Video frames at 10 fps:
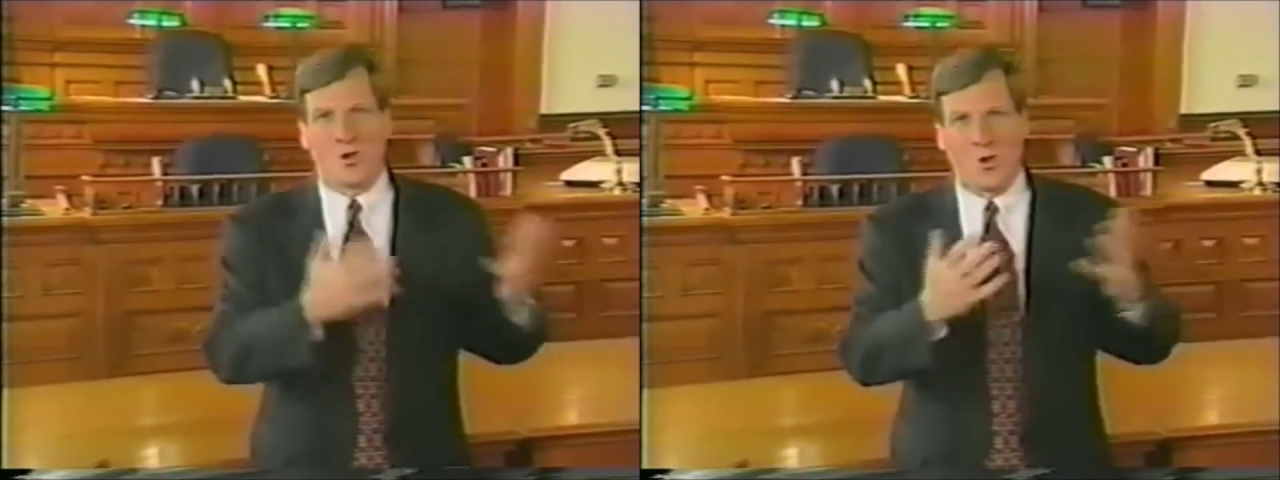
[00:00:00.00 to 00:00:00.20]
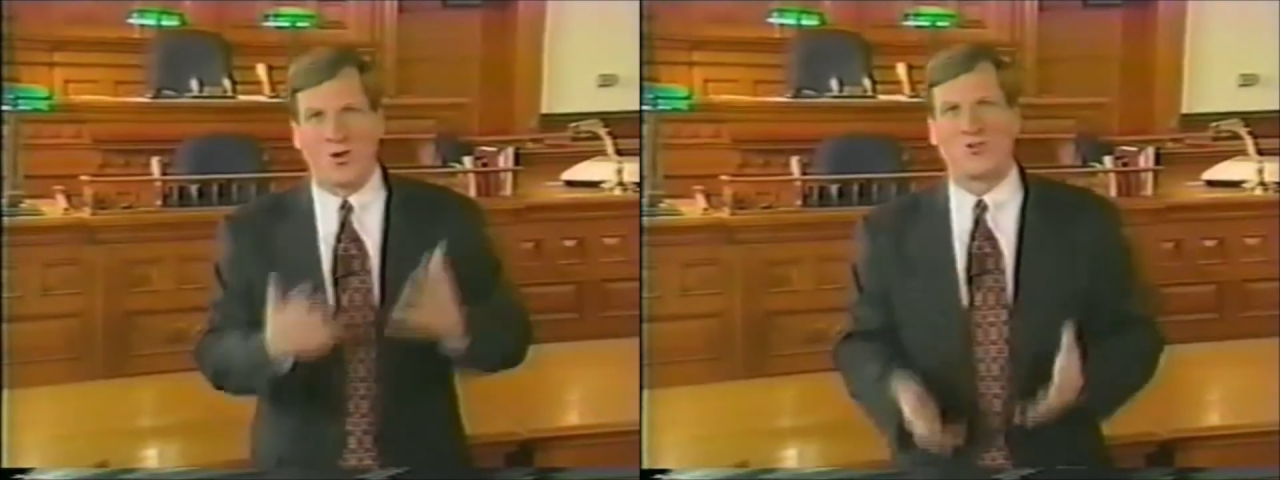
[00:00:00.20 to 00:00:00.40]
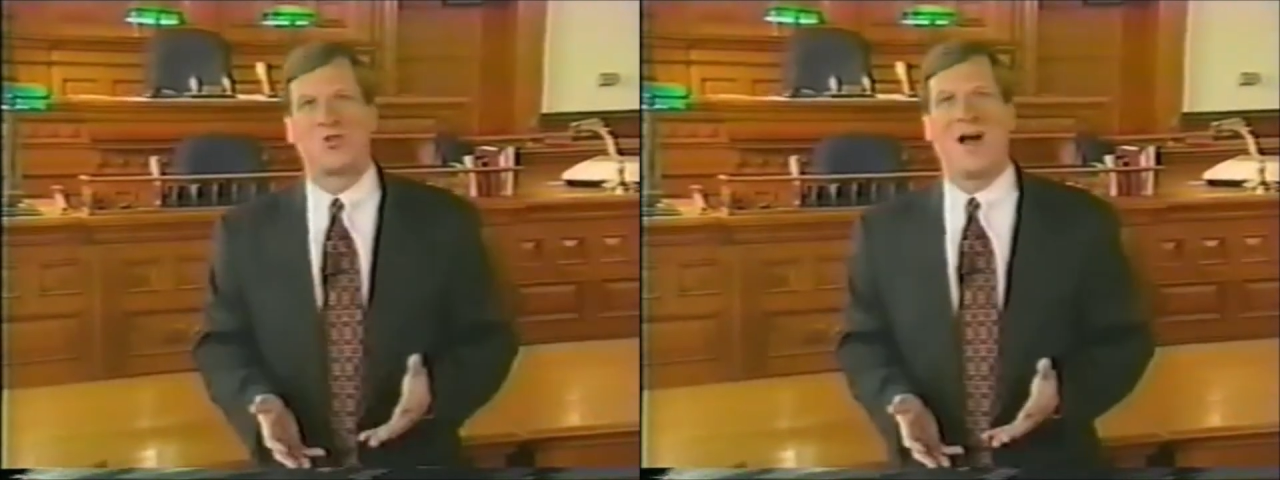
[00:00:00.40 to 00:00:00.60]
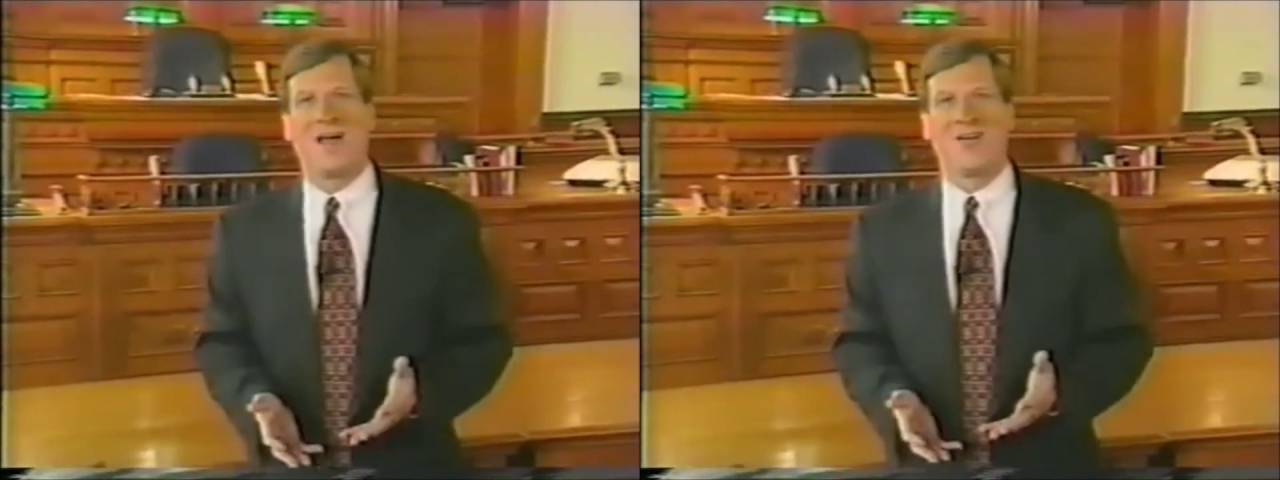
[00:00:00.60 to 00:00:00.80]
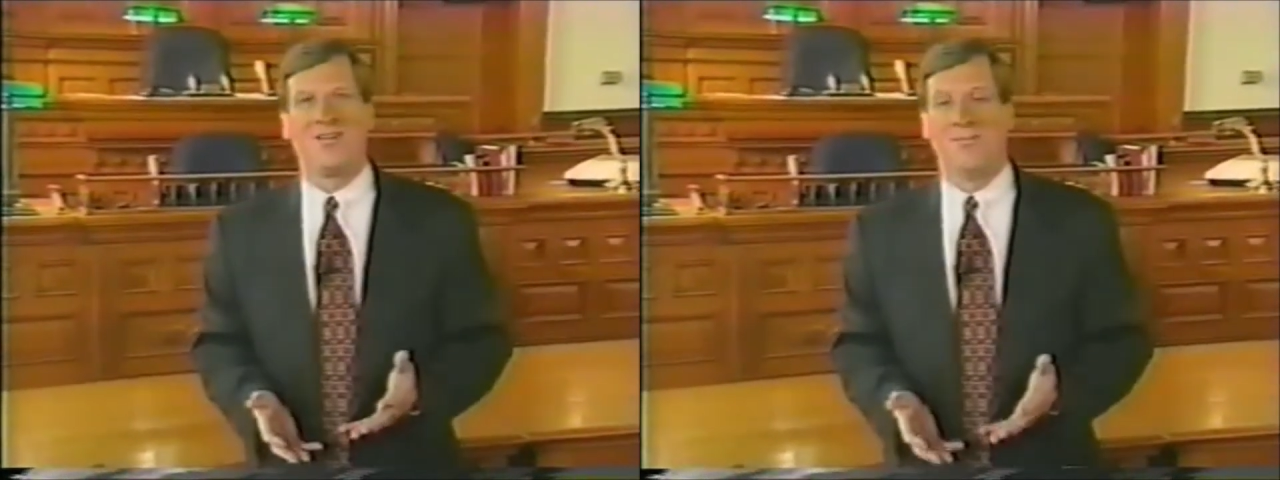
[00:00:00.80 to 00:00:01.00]
or go to
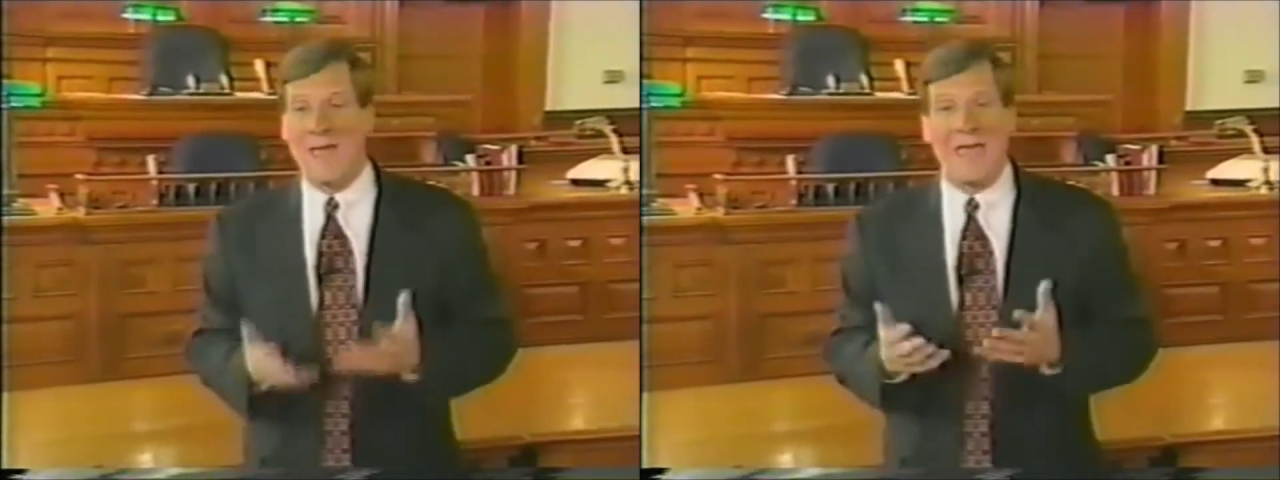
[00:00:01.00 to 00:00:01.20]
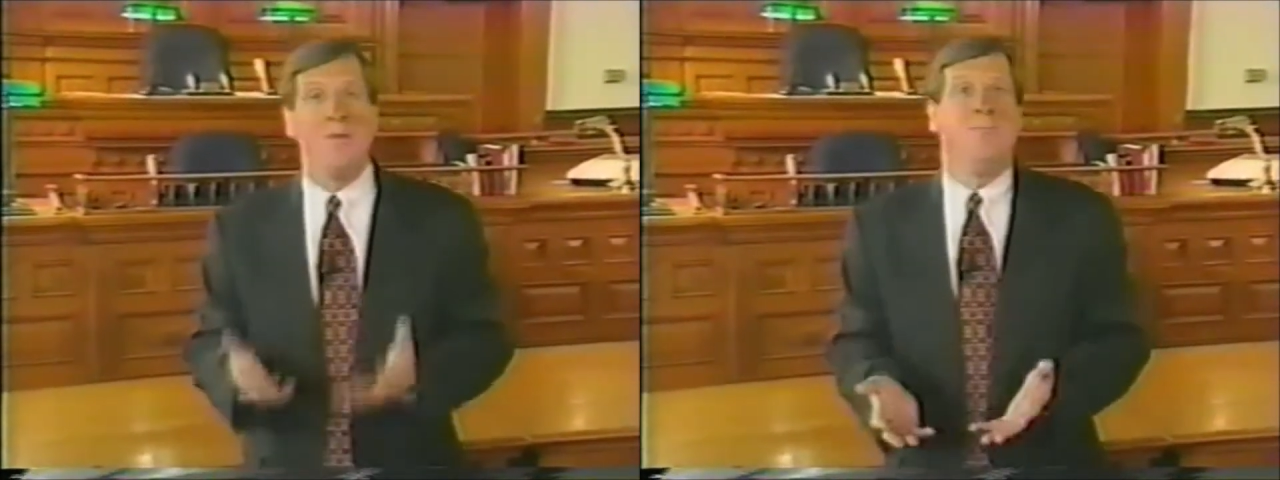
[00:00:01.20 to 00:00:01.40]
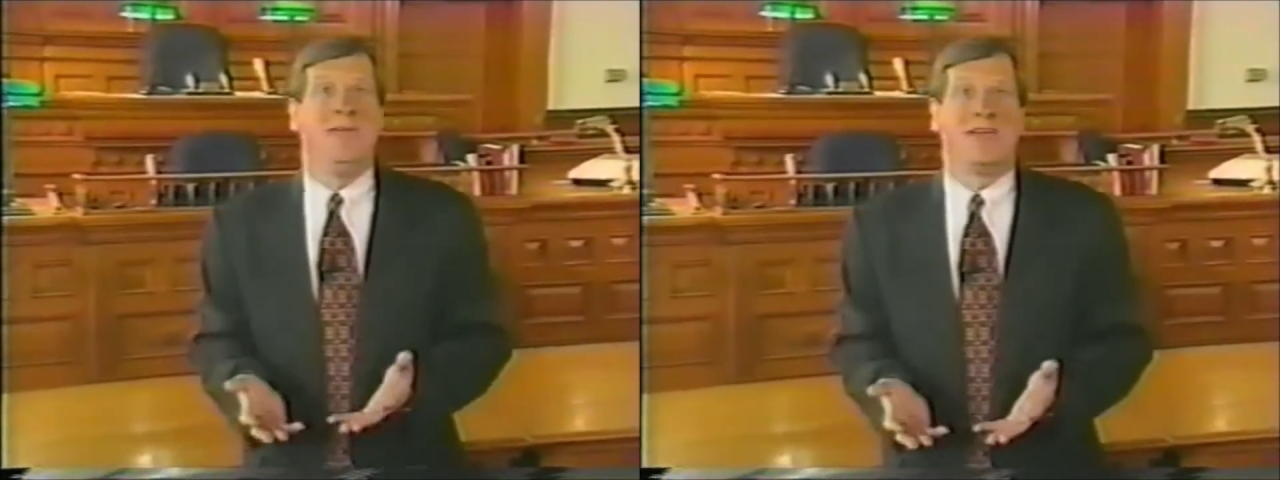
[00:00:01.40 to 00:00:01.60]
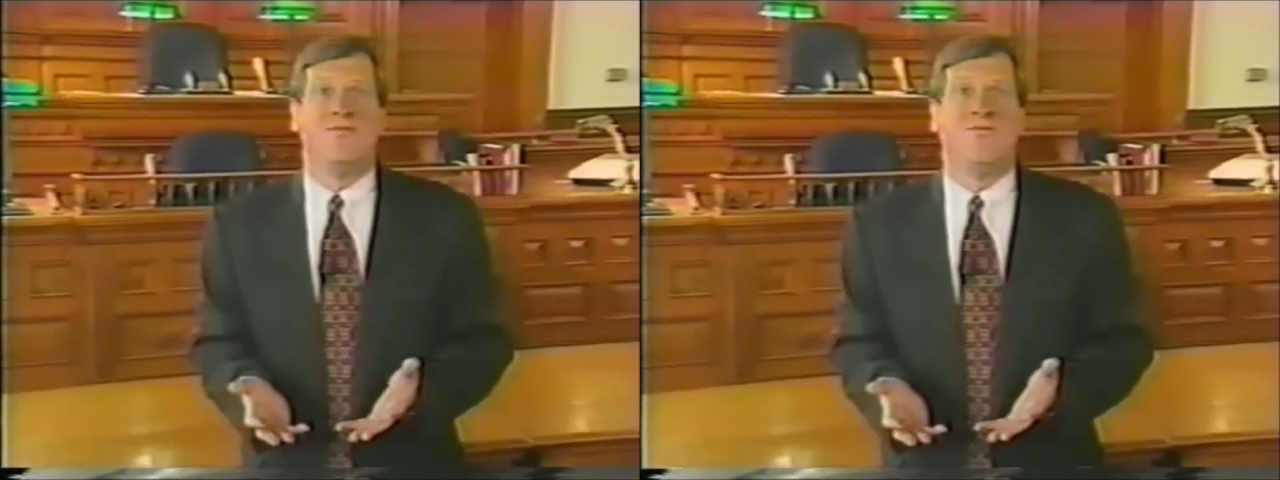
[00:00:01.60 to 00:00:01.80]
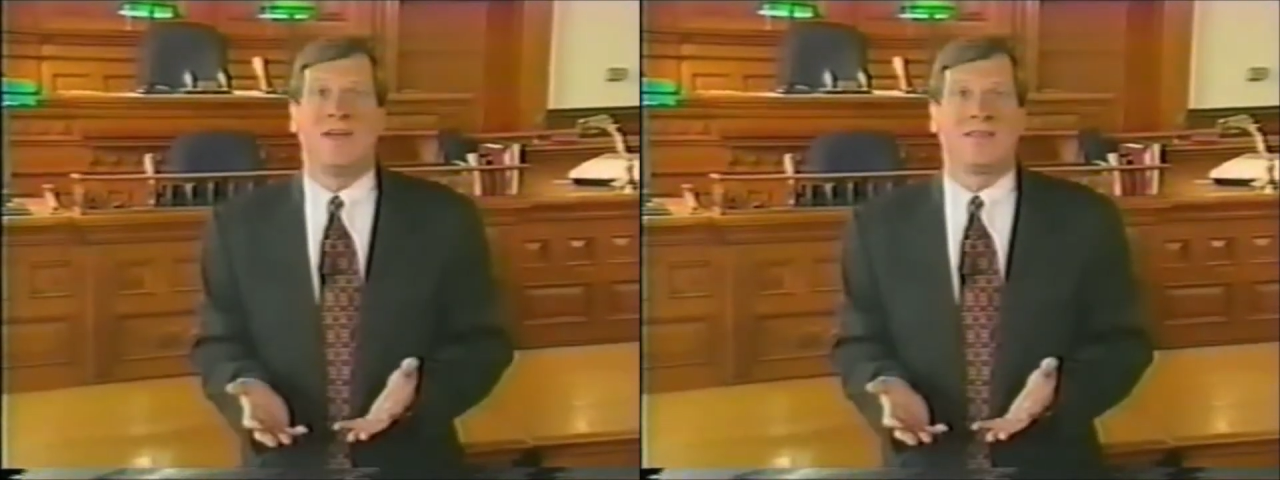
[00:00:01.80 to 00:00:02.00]
trial, maybe be
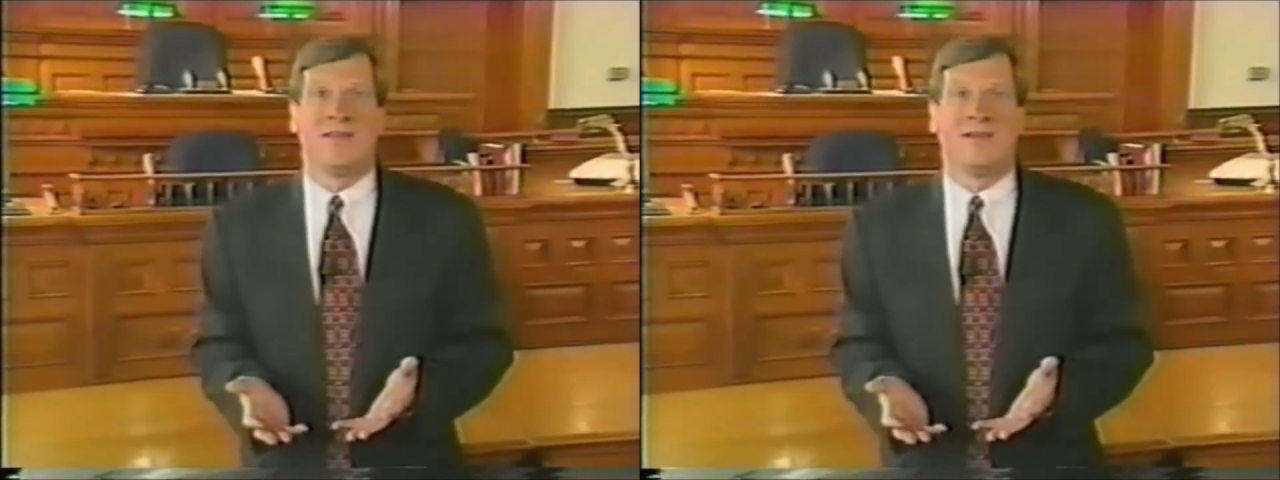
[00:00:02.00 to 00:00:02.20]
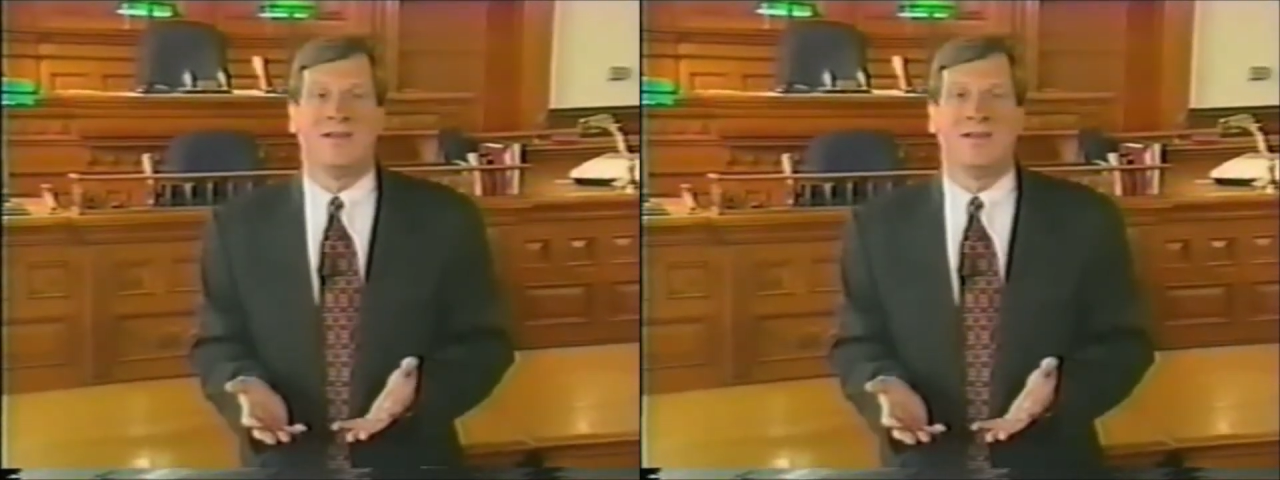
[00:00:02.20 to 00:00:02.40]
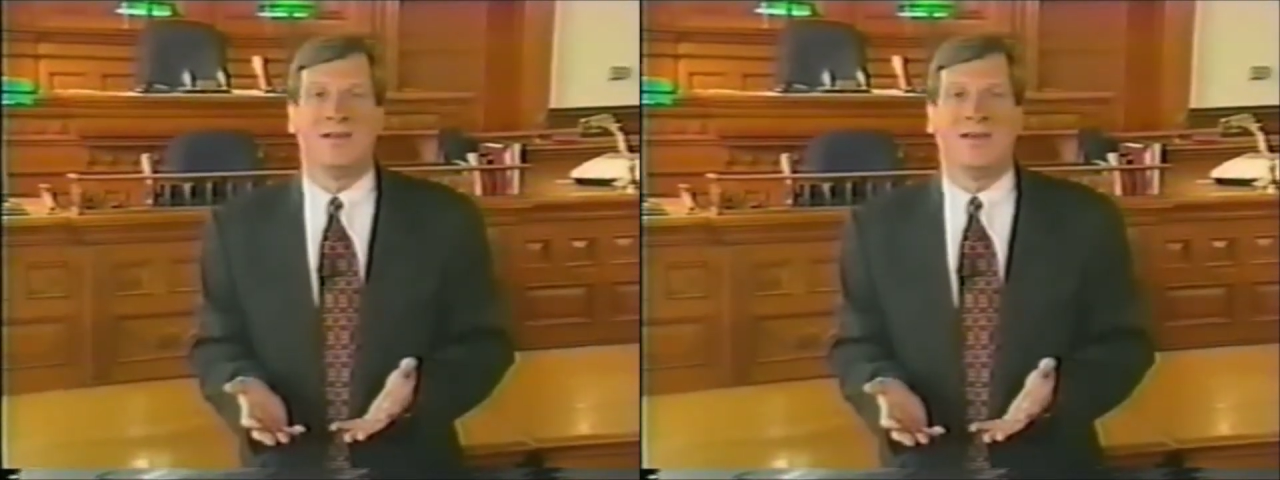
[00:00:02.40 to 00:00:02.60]
convicted,